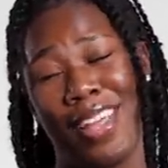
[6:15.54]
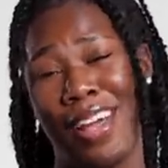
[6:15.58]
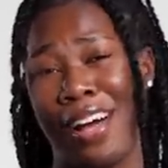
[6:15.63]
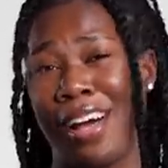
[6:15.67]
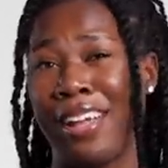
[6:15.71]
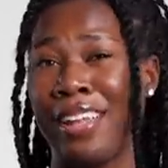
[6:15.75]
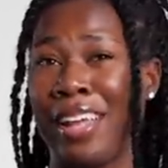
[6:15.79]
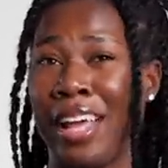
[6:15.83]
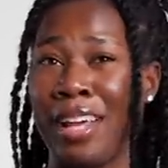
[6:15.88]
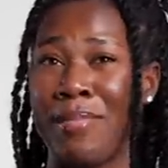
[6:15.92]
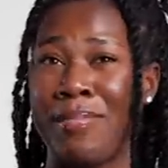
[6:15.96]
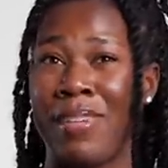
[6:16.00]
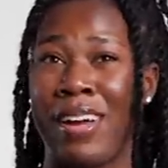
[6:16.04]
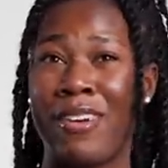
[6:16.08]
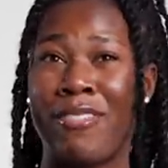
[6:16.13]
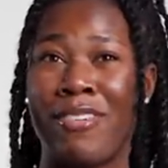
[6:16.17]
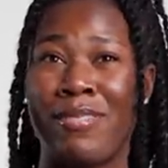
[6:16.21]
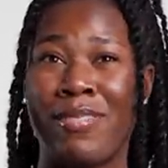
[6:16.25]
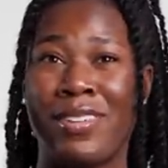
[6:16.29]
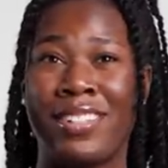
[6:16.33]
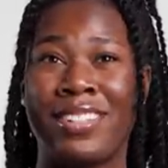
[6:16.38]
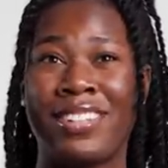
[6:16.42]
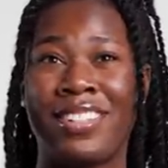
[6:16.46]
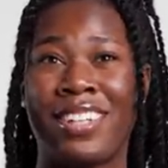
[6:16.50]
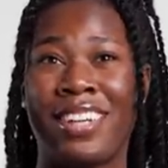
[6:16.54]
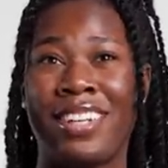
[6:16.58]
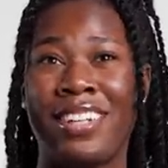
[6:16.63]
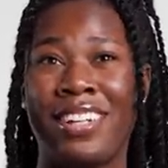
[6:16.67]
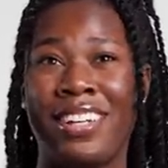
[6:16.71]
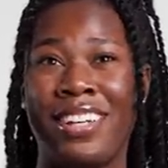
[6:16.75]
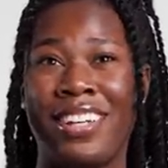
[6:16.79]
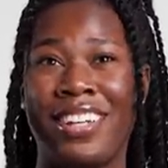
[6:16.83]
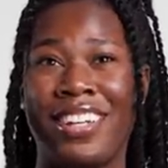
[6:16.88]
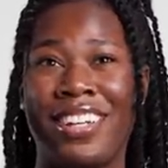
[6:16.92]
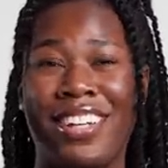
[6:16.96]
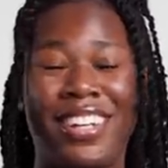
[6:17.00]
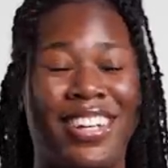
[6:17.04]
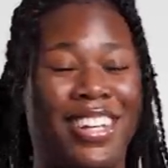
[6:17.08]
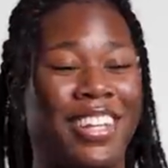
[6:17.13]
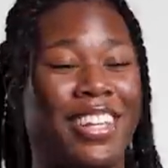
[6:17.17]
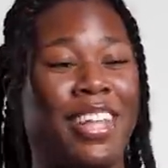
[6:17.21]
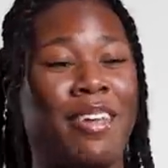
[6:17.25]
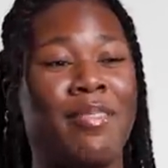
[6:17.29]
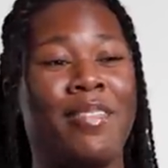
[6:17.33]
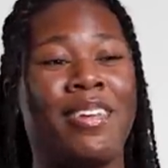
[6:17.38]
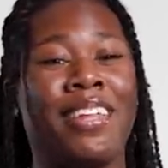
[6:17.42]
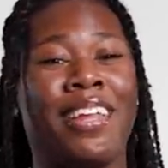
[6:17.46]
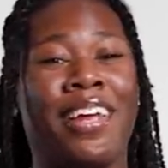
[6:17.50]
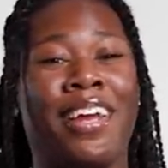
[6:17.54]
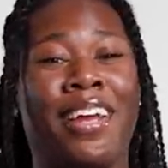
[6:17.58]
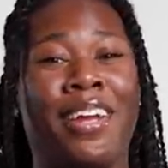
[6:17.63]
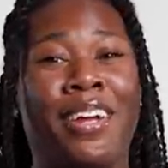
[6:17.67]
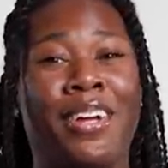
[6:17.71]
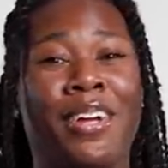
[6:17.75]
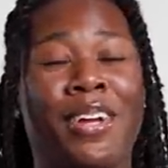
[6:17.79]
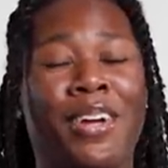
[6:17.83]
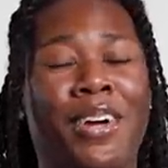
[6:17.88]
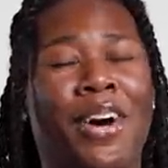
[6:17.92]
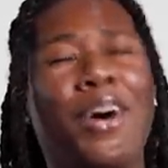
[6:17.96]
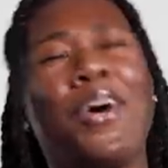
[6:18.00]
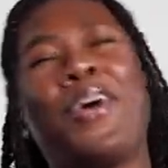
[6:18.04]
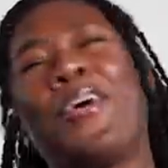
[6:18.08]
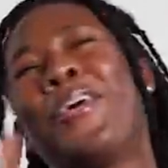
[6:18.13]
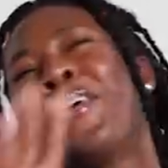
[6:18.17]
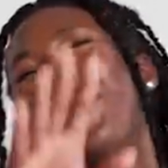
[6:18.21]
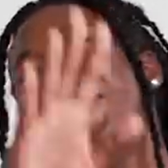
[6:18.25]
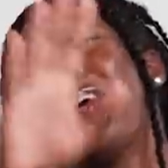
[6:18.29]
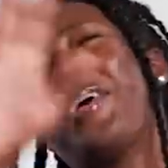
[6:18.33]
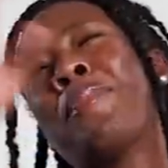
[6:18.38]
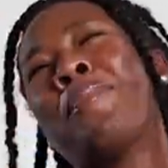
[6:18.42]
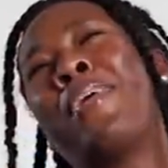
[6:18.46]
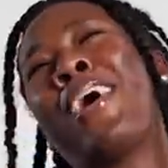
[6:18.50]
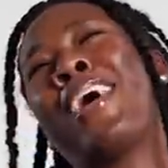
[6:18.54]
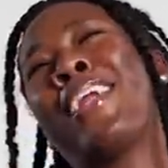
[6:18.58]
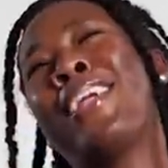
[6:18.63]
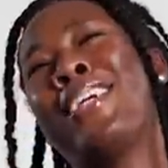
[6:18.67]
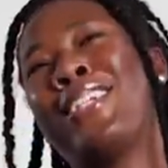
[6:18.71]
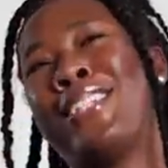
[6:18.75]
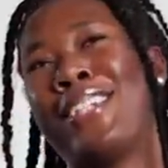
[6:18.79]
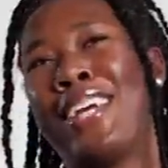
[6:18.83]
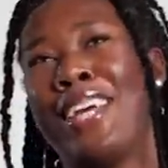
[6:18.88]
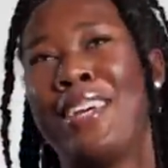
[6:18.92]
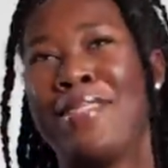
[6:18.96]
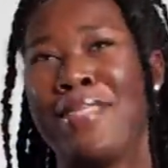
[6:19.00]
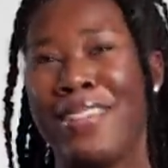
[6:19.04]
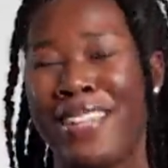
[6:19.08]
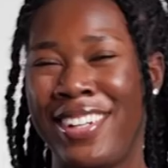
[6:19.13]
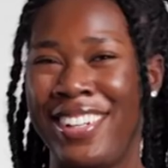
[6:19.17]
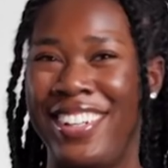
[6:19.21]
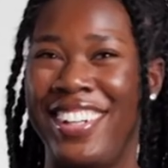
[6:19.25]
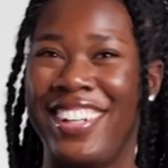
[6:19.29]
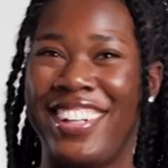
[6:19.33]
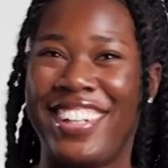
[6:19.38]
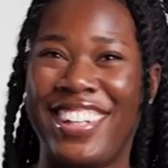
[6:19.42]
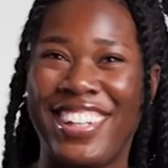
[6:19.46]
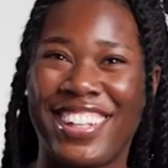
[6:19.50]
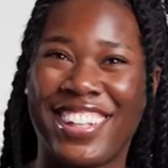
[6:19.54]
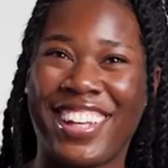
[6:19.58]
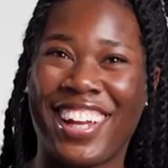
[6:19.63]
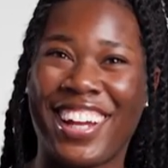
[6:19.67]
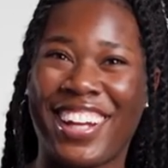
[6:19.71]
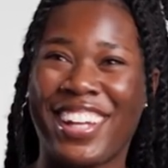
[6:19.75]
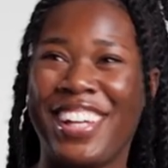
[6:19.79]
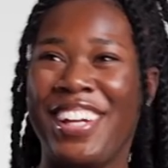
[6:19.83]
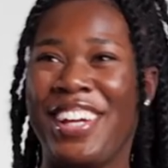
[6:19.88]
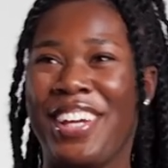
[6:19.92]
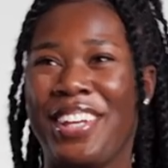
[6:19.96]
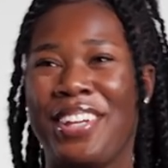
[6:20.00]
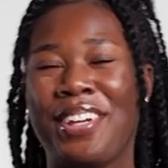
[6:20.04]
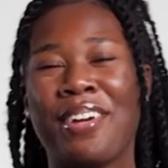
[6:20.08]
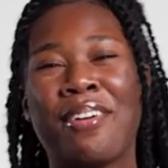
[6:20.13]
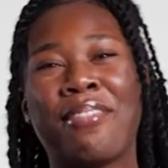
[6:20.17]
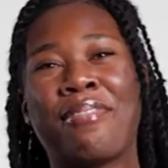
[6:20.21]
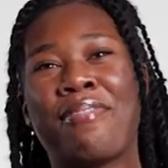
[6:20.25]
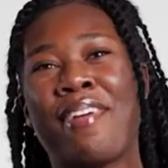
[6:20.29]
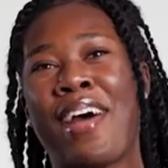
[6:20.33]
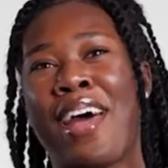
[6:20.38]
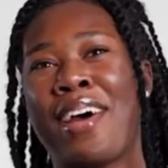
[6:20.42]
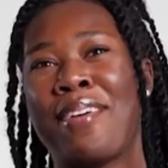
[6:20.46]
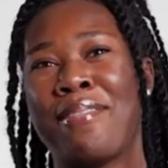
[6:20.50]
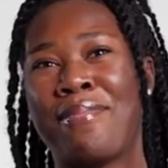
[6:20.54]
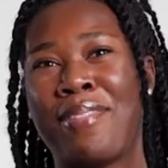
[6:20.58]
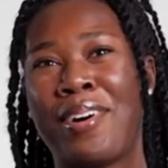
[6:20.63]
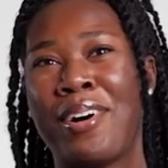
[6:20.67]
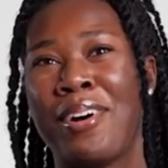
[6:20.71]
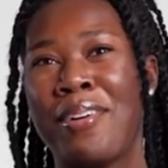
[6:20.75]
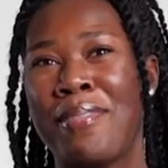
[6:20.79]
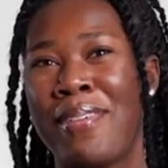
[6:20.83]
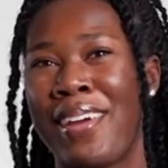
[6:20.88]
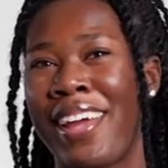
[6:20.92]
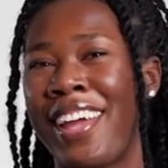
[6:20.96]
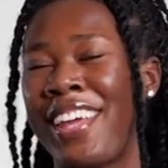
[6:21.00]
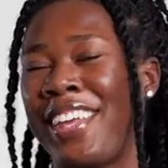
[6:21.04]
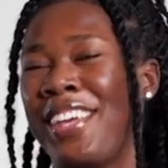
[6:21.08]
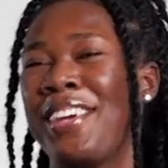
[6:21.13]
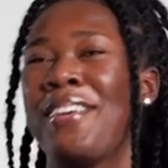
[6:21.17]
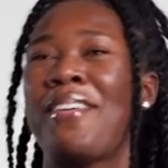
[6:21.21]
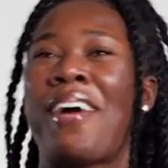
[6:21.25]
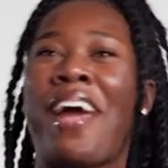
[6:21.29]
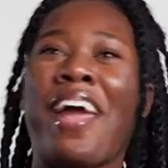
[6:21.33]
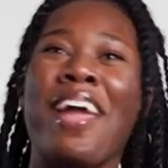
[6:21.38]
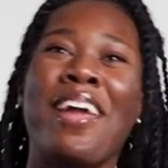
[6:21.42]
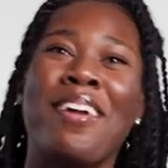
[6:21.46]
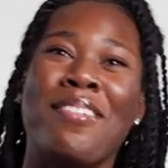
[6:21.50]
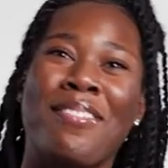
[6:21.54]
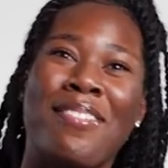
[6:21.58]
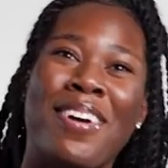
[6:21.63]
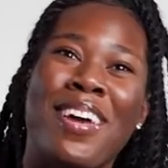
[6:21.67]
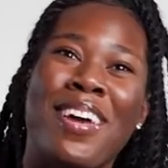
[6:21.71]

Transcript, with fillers: I like my women skinny, and they'd be like, oh, you're body shaming, like you're fat phobic, you hate